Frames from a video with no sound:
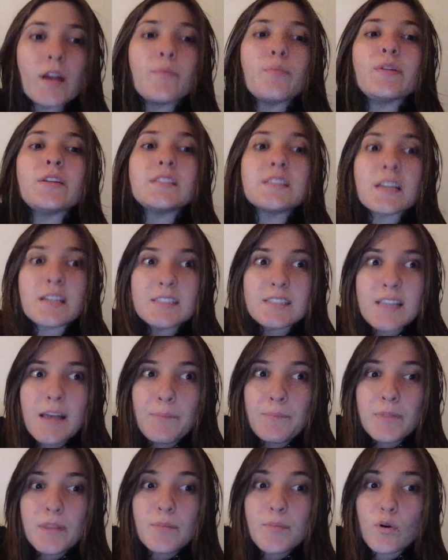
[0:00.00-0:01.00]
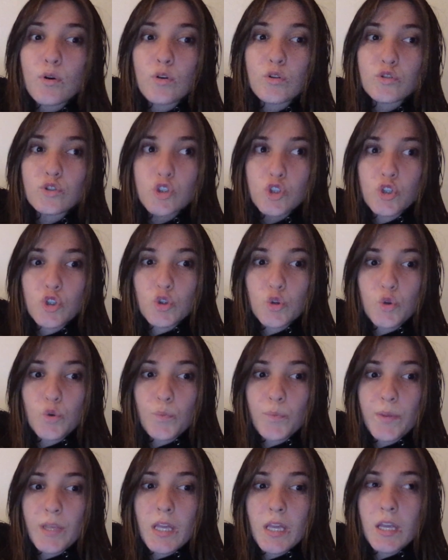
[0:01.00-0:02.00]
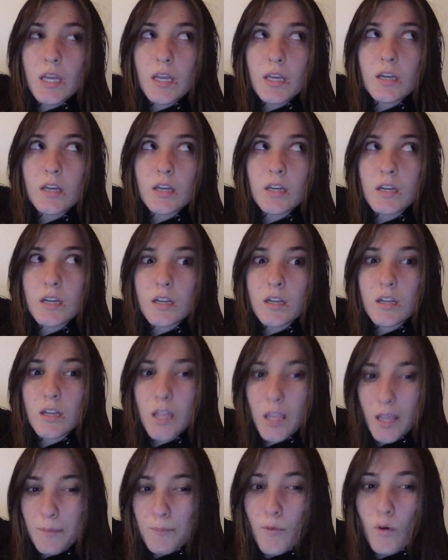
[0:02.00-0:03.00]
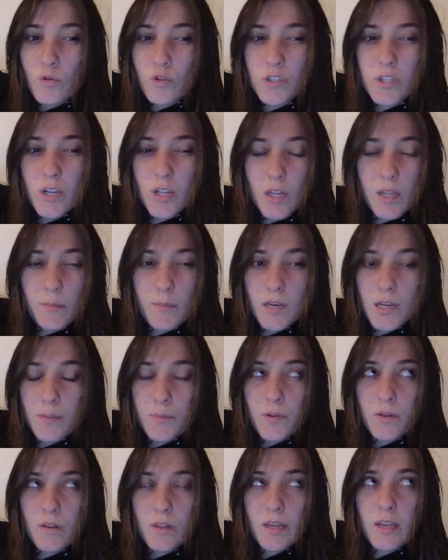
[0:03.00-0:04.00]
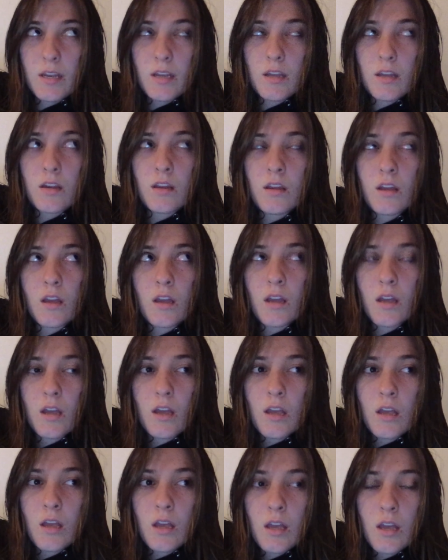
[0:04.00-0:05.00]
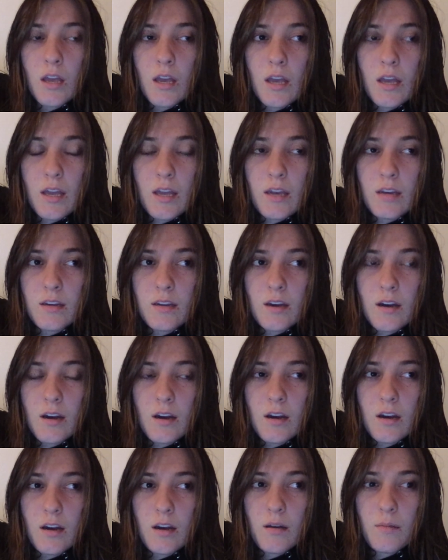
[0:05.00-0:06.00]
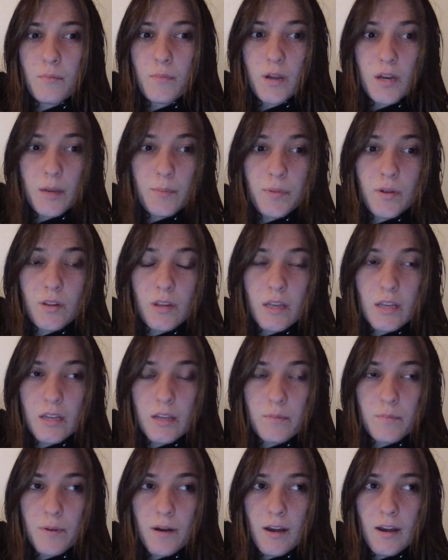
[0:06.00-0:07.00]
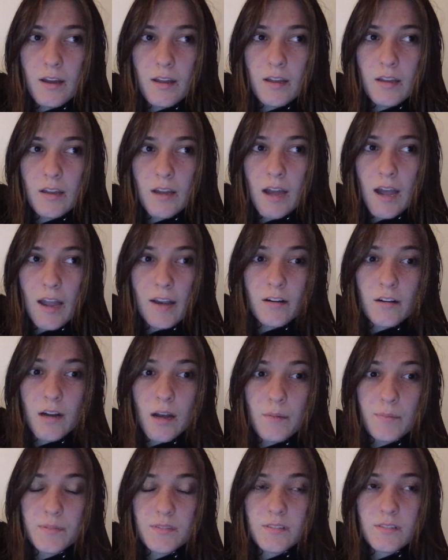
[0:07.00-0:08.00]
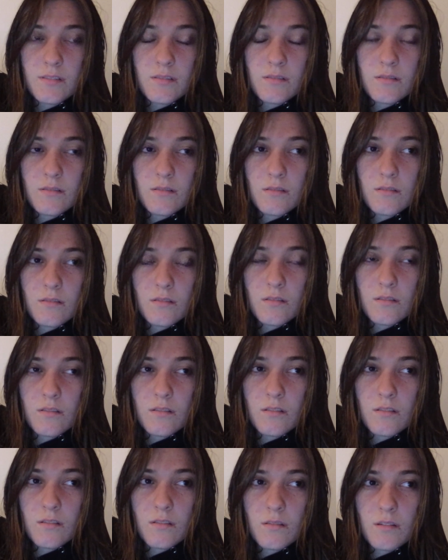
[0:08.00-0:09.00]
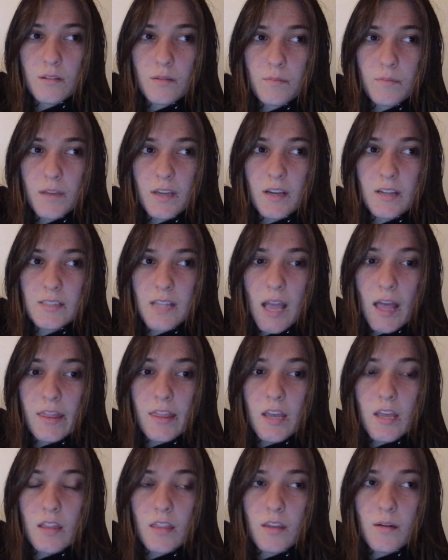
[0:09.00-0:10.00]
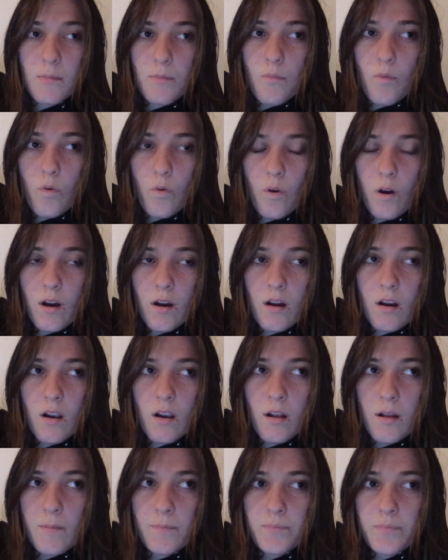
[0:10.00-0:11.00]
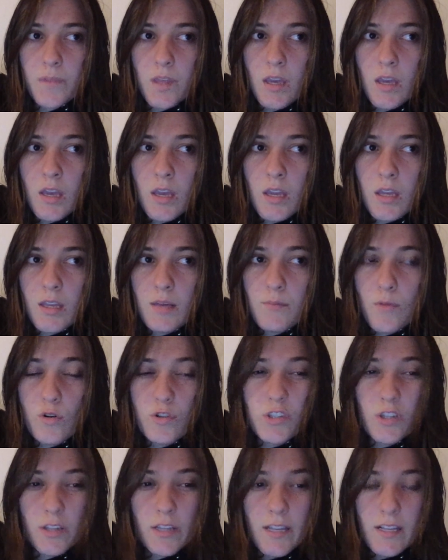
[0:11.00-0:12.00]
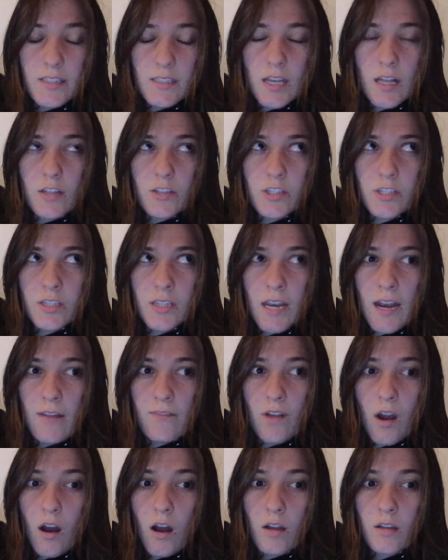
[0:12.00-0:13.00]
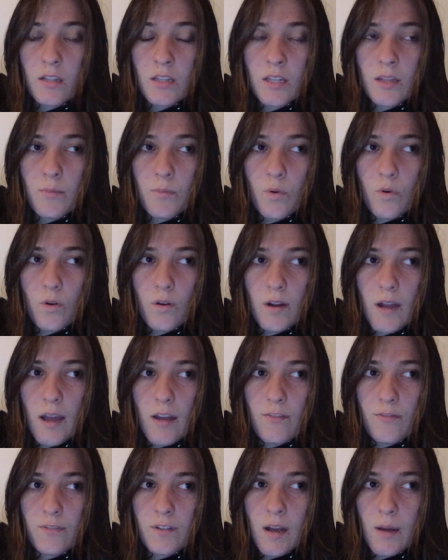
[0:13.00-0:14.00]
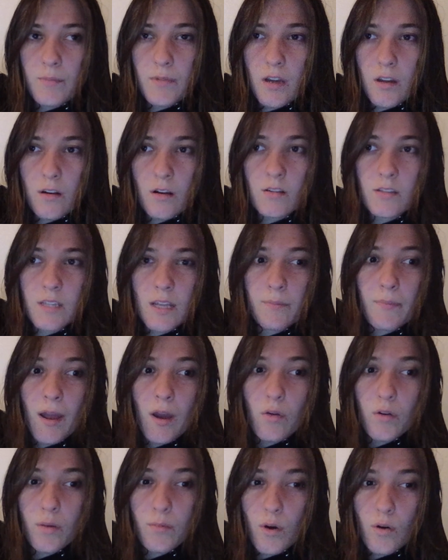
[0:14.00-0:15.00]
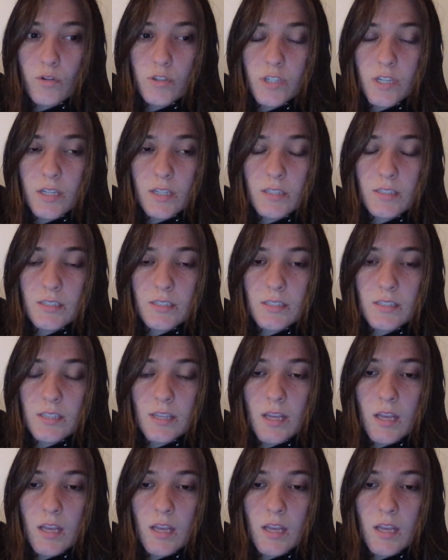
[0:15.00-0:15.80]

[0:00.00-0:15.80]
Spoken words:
susceptible to being emotionally manipulated, and manipulated by higher ups. Because I think the more emotionally intelligent that I've gotten, the more I've come to understand my own emotions